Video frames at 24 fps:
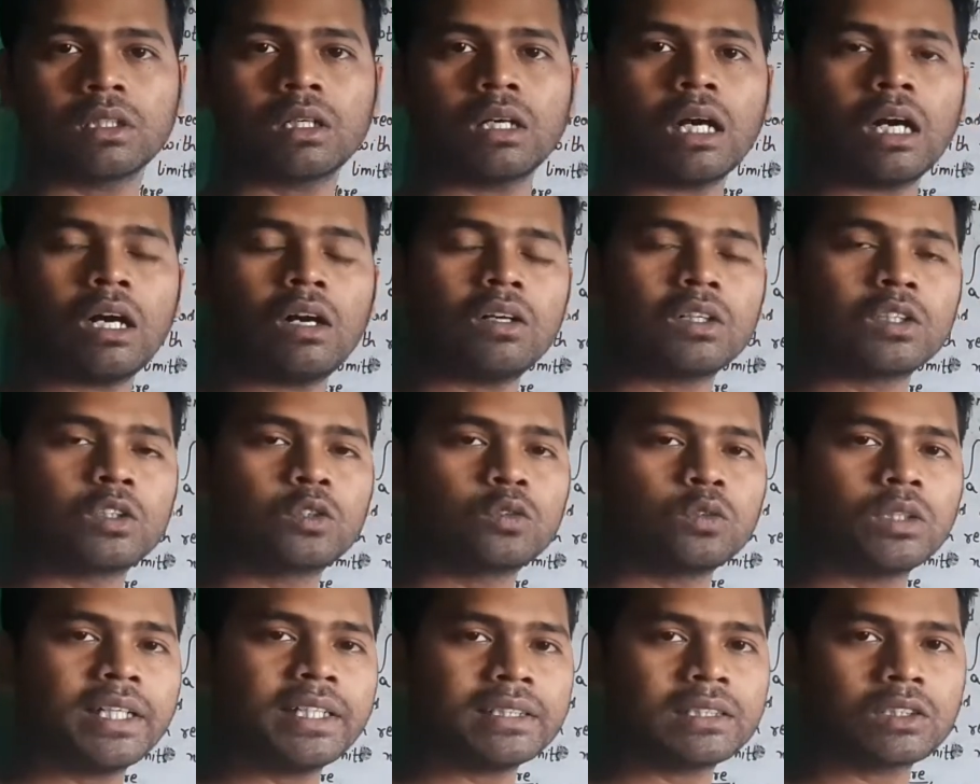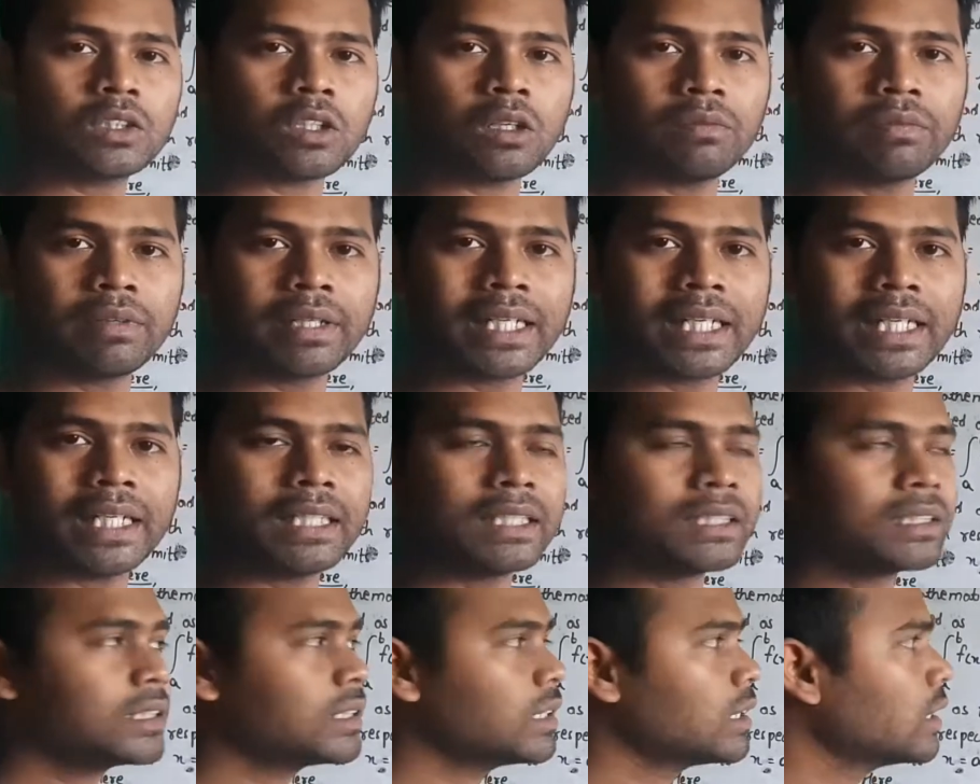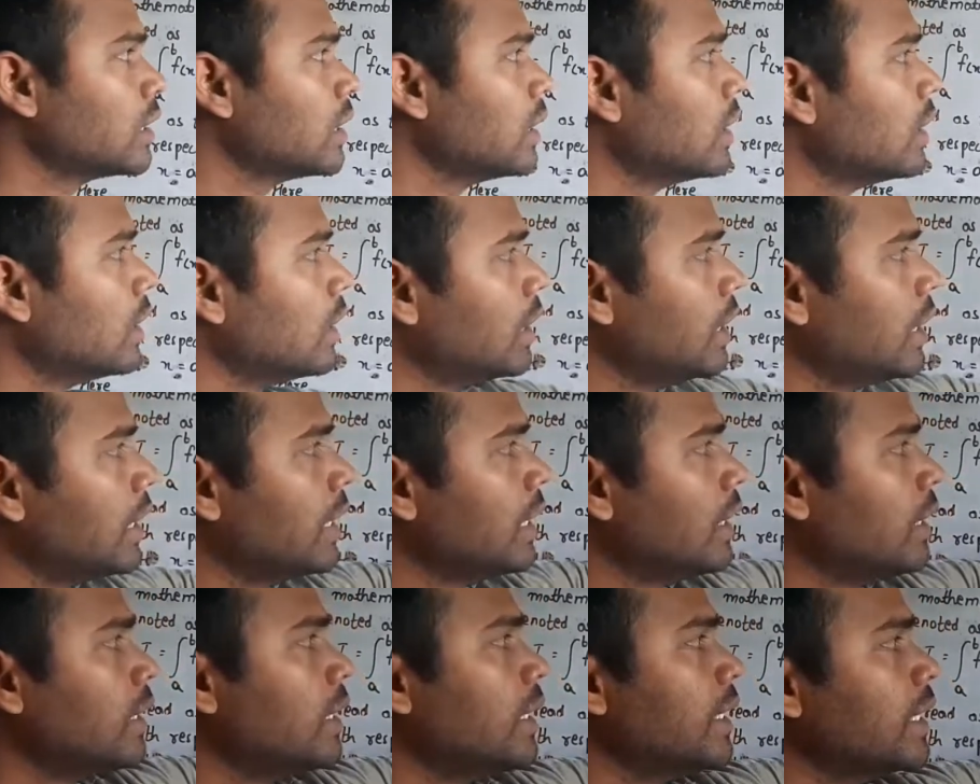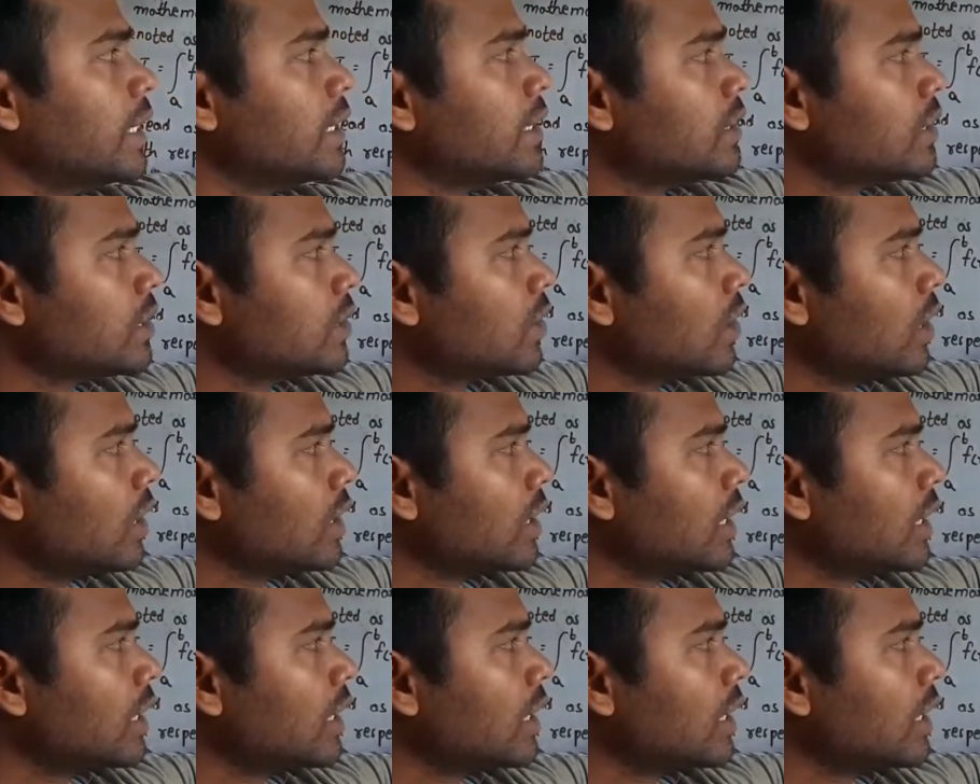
Our today's topic is integral